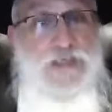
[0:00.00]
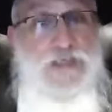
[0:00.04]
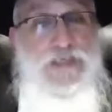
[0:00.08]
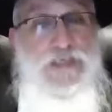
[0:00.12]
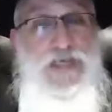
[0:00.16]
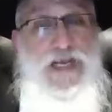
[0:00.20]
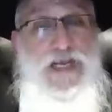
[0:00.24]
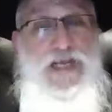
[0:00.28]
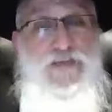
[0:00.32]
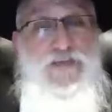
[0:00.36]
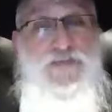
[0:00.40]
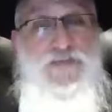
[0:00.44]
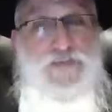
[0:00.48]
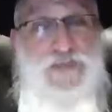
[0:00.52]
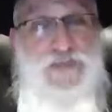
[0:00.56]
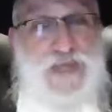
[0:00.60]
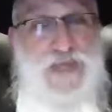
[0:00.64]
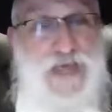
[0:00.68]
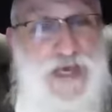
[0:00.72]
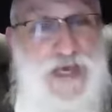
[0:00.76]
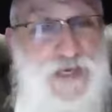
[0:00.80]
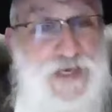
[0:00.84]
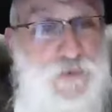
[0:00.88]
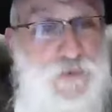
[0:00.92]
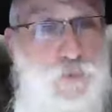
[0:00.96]
he asked
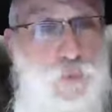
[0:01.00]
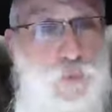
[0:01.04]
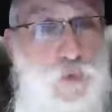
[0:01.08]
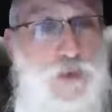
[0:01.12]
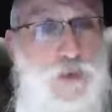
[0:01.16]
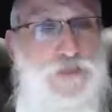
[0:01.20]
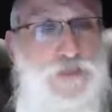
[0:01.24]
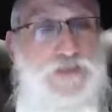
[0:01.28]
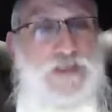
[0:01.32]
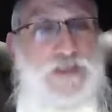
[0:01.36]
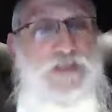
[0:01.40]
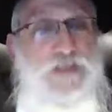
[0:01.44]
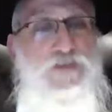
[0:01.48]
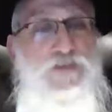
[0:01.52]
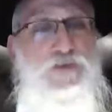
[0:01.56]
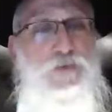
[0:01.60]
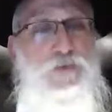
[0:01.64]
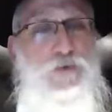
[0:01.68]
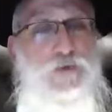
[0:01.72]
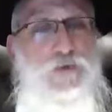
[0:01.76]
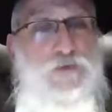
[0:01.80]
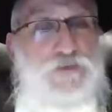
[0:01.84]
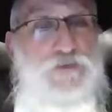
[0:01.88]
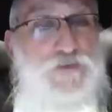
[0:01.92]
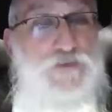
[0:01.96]
God, what in the
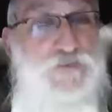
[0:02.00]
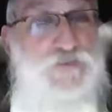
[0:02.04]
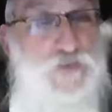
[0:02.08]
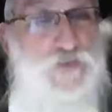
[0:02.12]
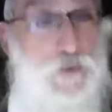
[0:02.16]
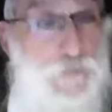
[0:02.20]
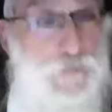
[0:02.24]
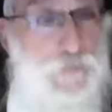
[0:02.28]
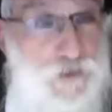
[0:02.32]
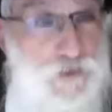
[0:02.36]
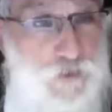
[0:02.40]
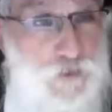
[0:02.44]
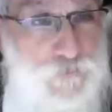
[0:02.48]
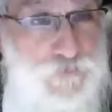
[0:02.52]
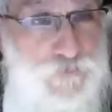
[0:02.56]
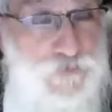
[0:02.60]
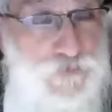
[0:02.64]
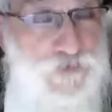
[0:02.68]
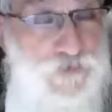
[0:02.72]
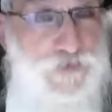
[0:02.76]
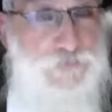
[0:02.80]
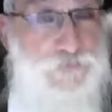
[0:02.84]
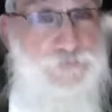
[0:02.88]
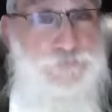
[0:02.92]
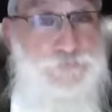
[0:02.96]
world is going over
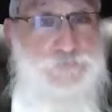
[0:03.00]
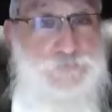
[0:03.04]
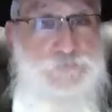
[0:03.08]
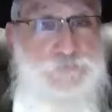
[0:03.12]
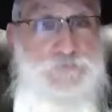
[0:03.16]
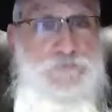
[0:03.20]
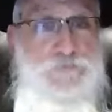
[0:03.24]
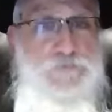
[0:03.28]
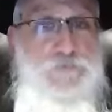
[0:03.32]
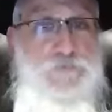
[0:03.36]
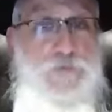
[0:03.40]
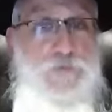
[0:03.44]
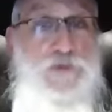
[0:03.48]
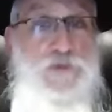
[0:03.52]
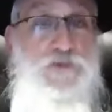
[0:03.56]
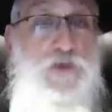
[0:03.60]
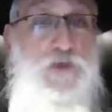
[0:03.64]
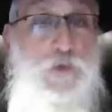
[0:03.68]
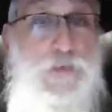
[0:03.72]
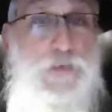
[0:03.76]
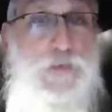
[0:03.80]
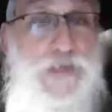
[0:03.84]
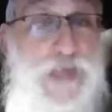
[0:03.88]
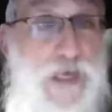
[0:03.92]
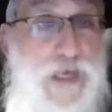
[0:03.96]
there? What's
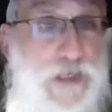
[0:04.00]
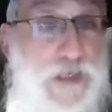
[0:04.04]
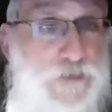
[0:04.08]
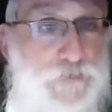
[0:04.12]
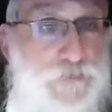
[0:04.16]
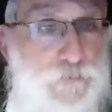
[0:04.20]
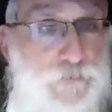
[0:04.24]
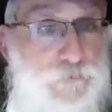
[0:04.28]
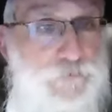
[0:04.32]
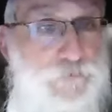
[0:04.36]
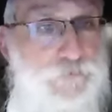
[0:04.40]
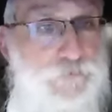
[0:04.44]
going on?